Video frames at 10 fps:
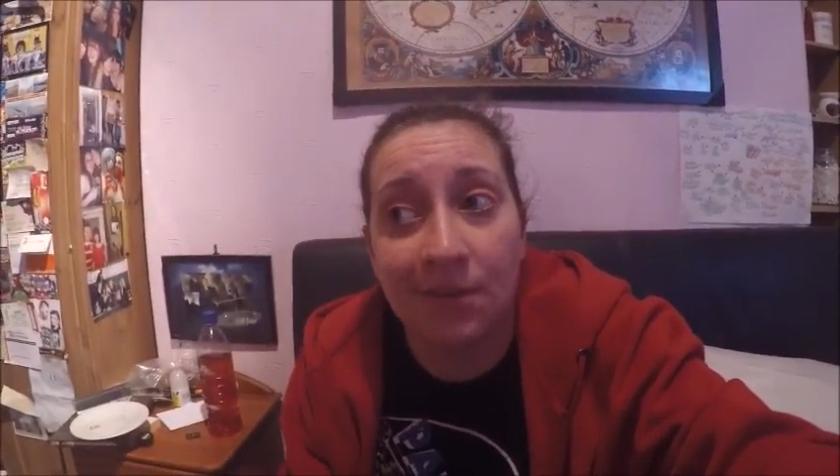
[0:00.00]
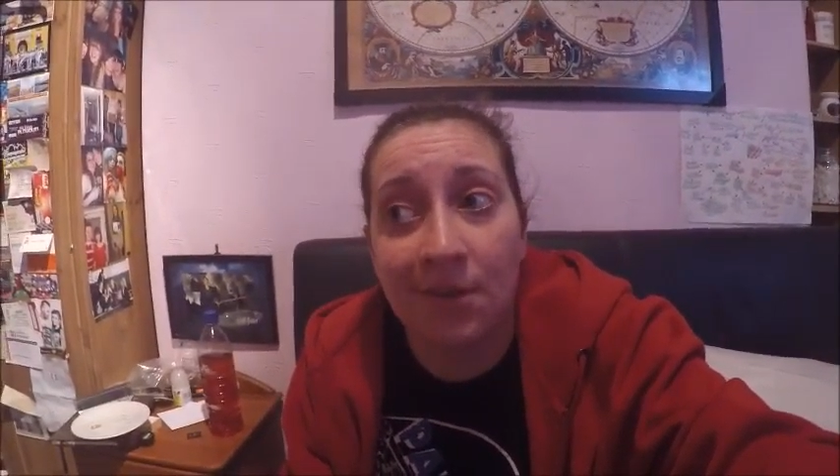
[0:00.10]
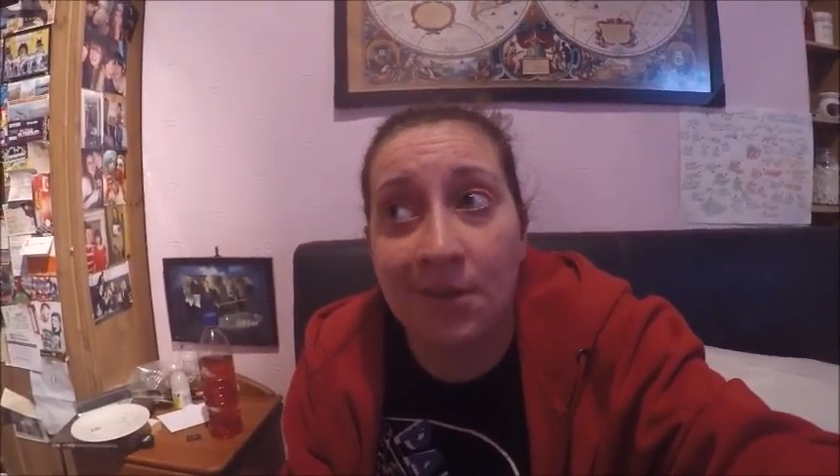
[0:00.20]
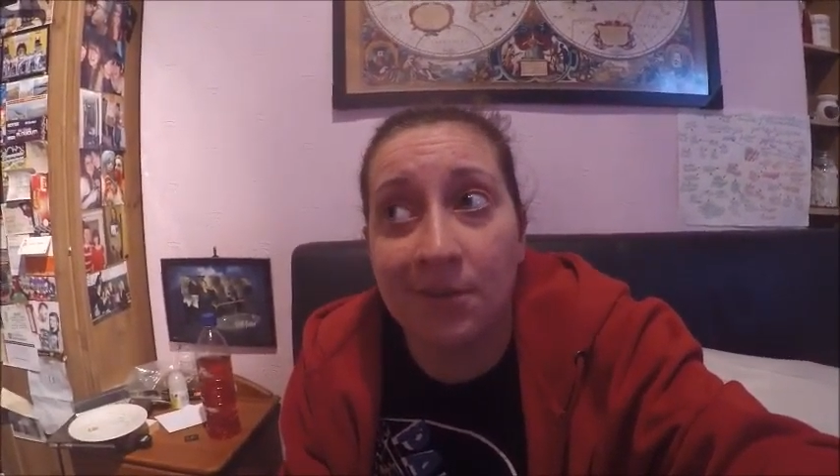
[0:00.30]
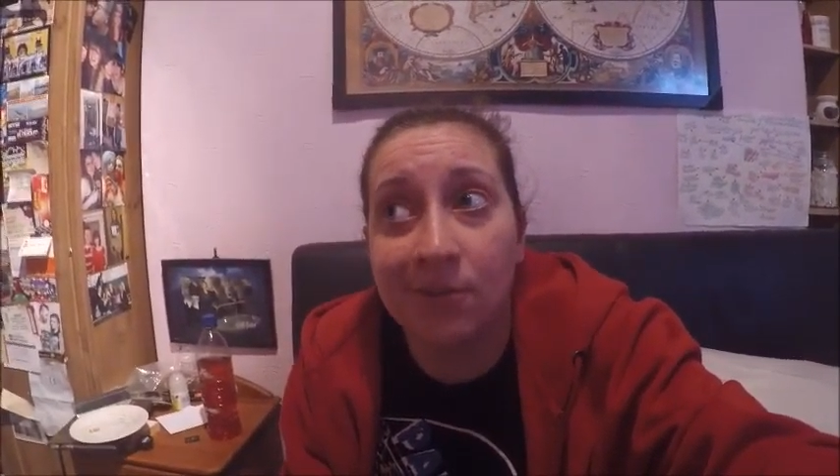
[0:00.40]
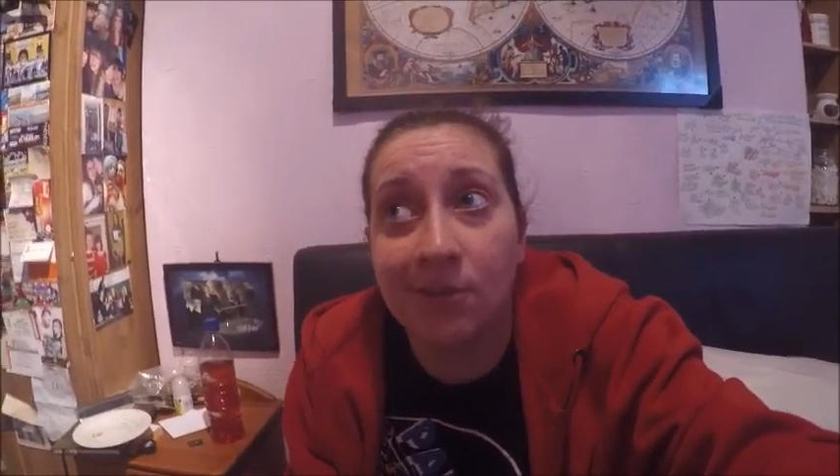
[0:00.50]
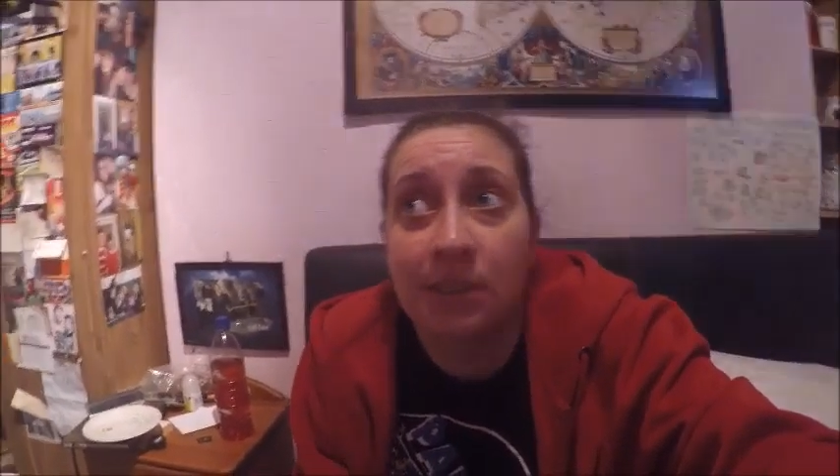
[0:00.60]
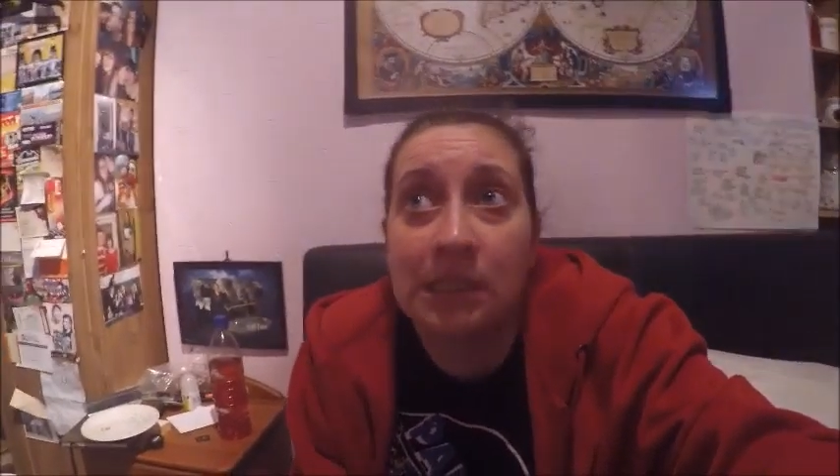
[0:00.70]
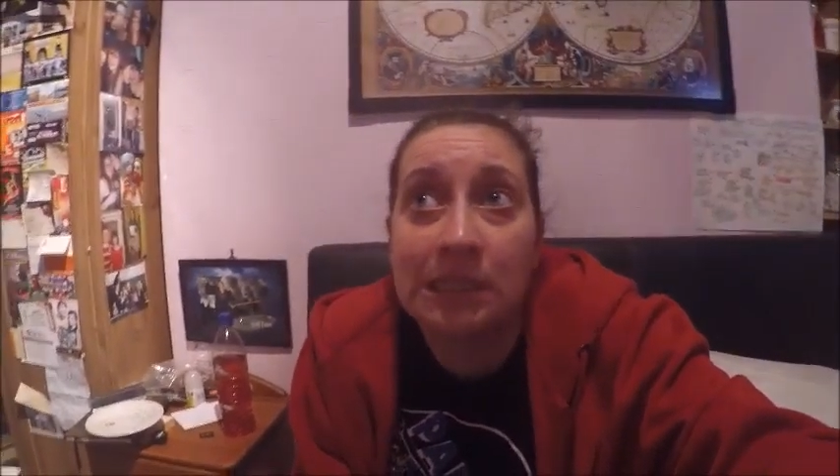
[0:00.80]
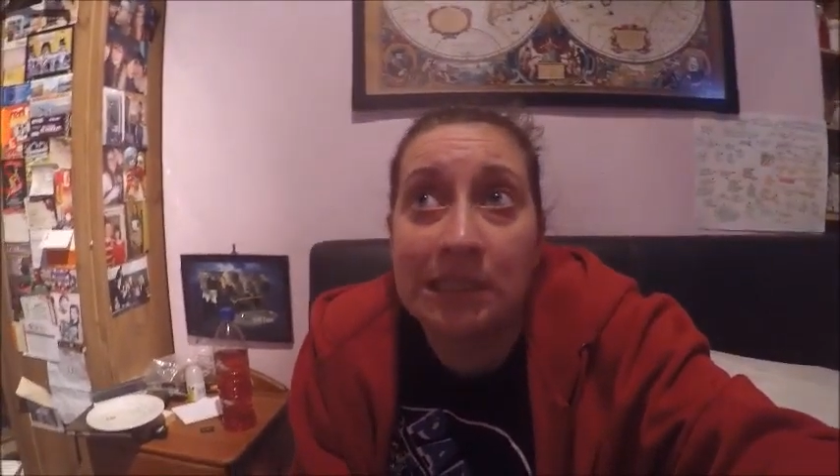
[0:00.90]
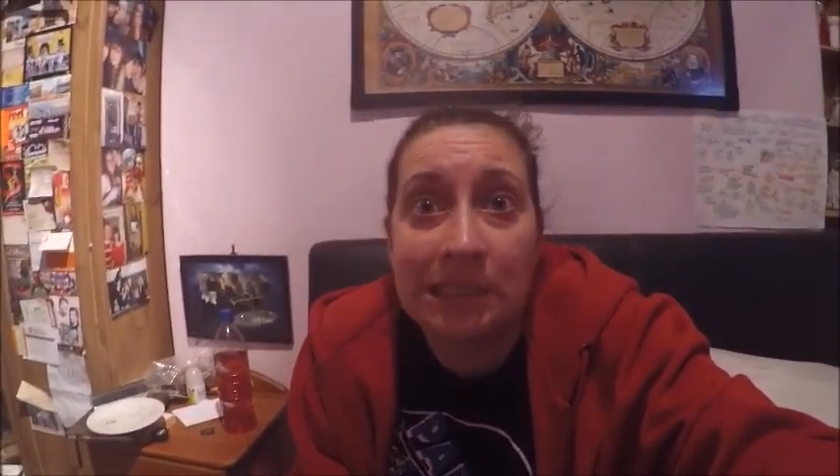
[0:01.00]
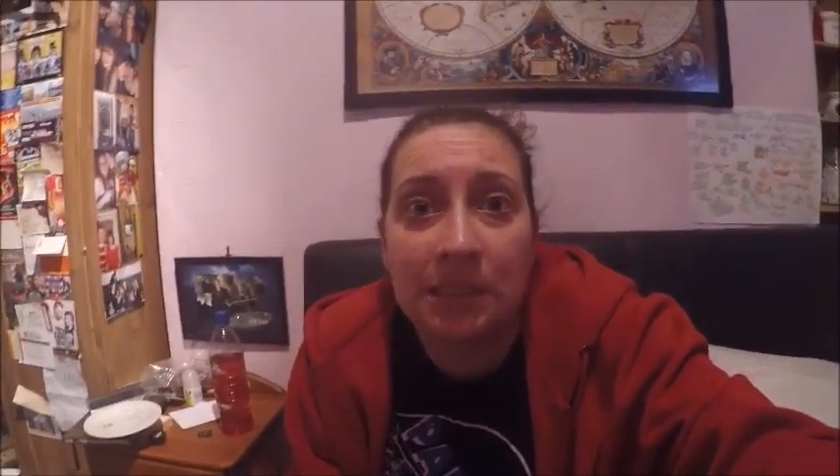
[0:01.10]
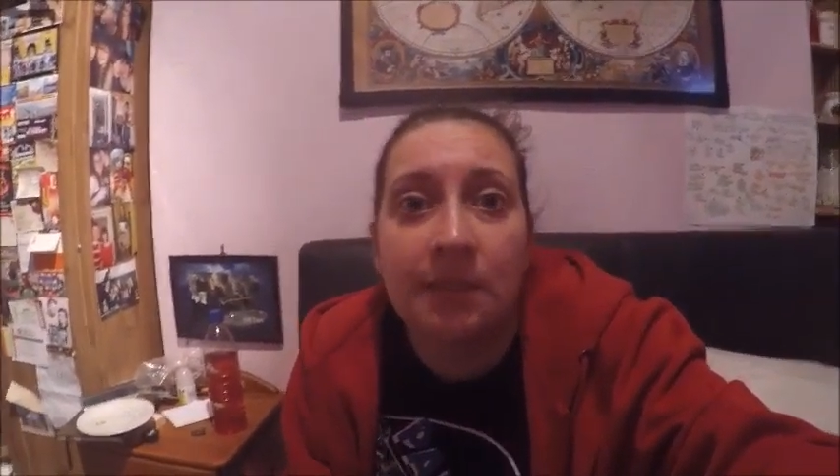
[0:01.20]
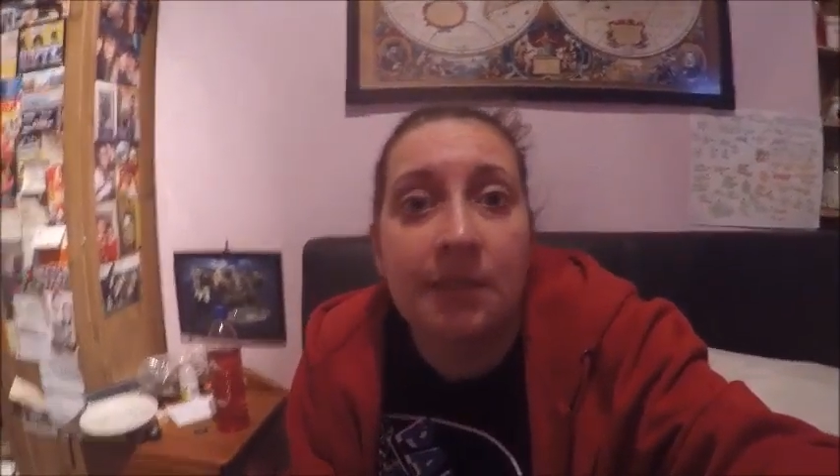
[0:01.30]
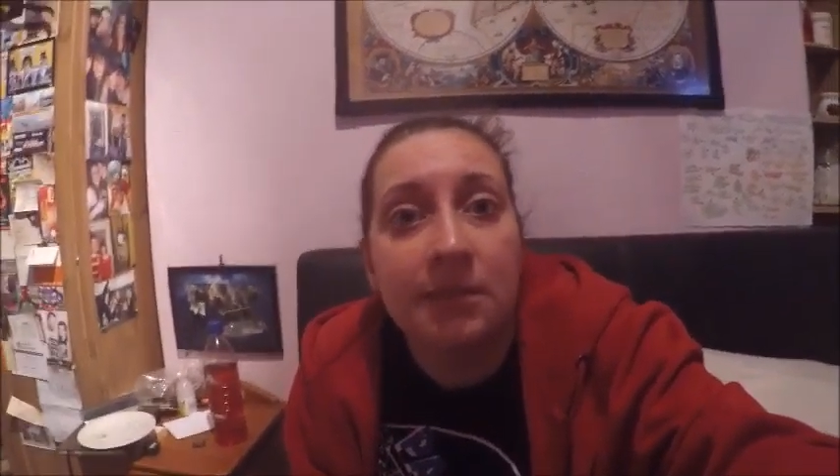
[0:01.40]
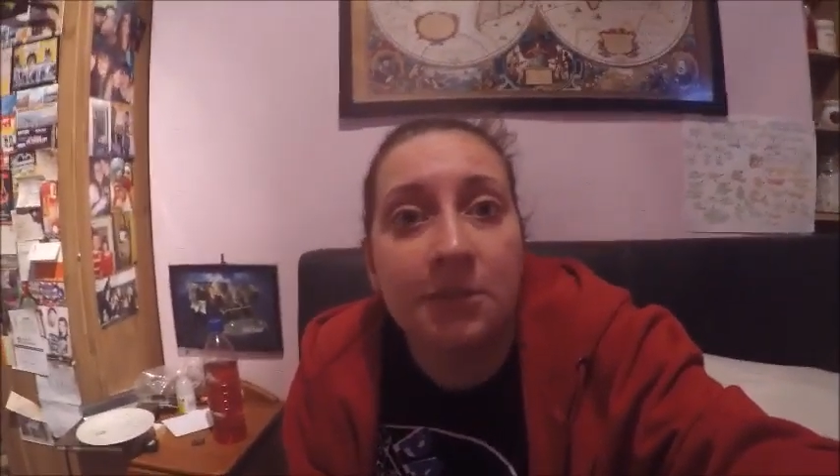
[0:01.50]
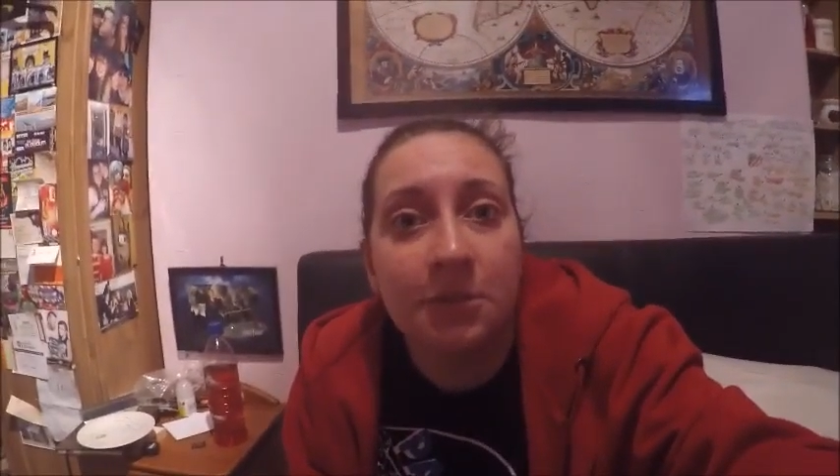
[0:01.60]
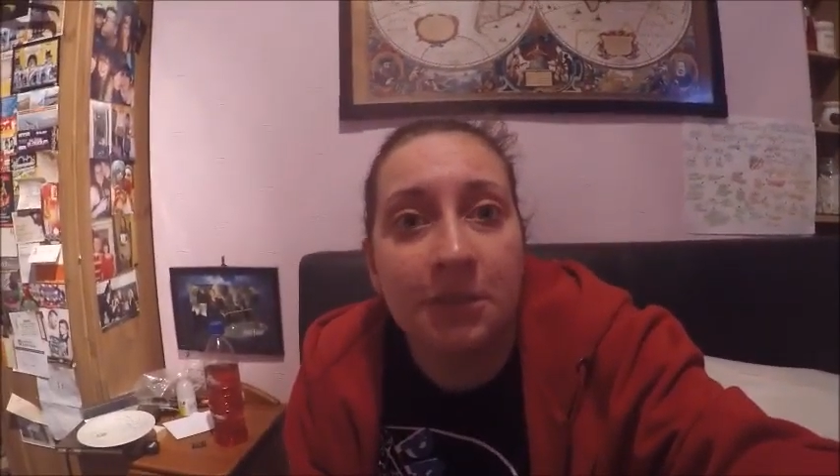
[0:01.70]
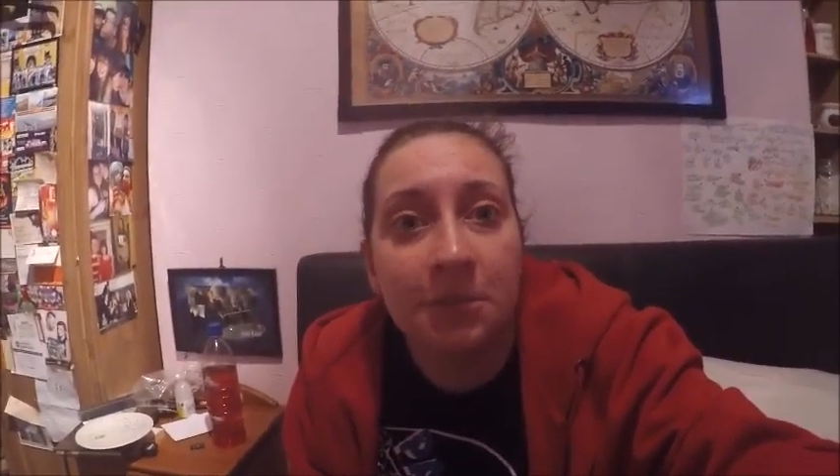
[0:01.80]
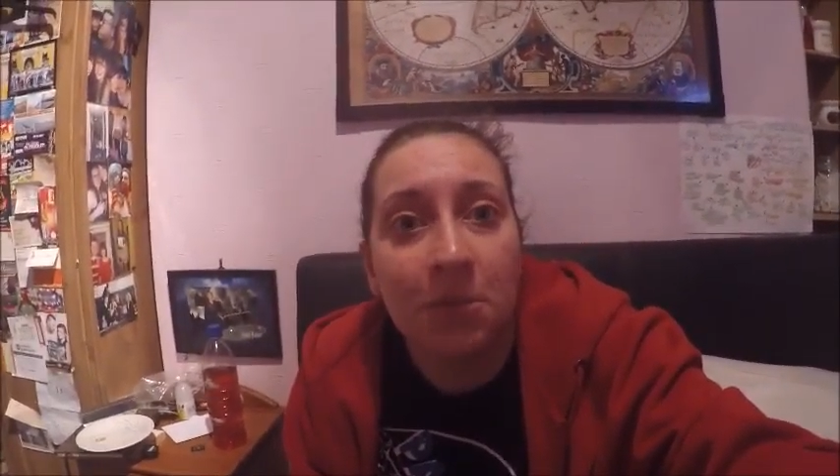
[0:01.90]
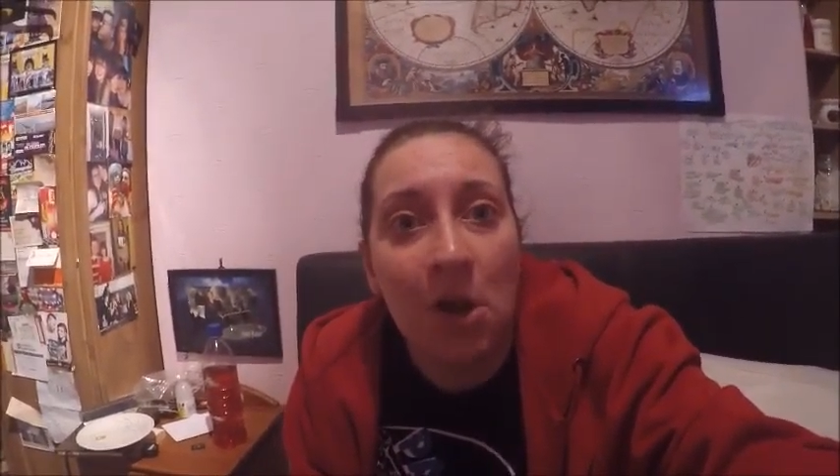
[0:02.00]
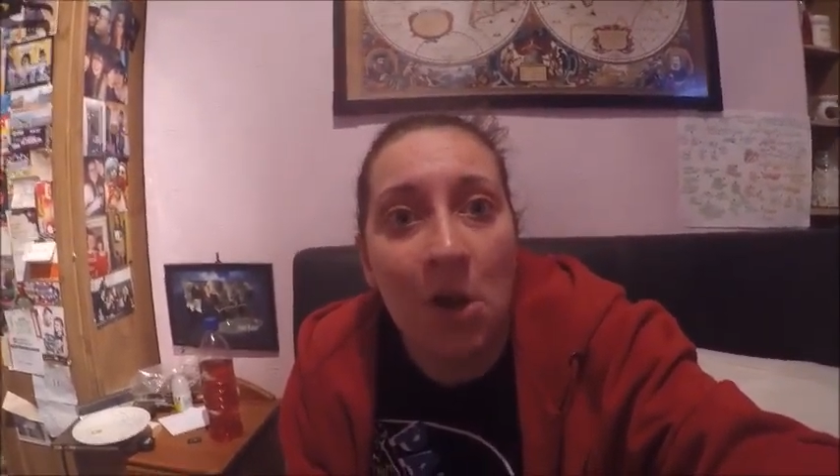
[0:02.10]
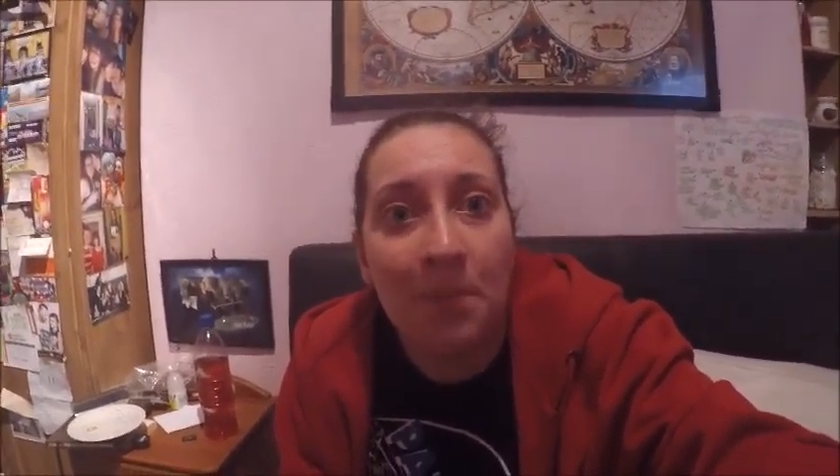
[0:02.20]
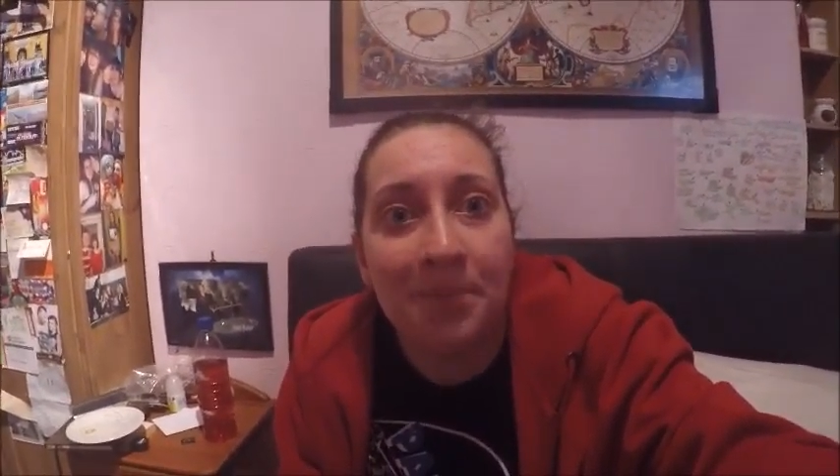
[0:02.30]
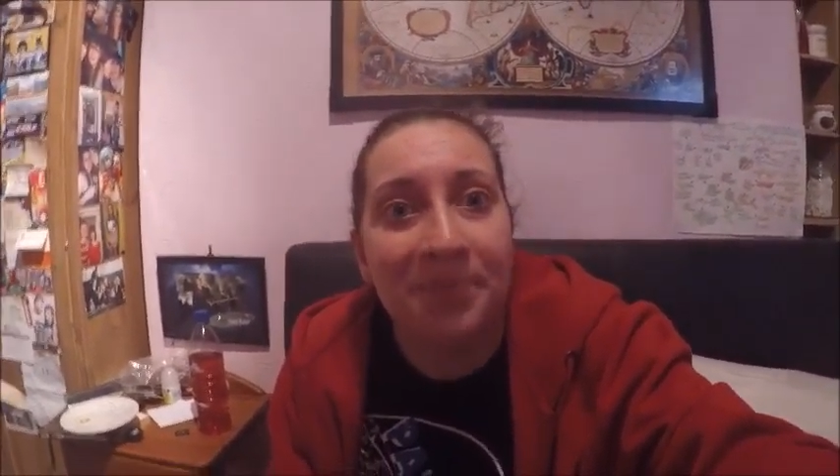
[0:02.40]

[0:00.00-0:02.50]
and I'll see you guys tomorrow.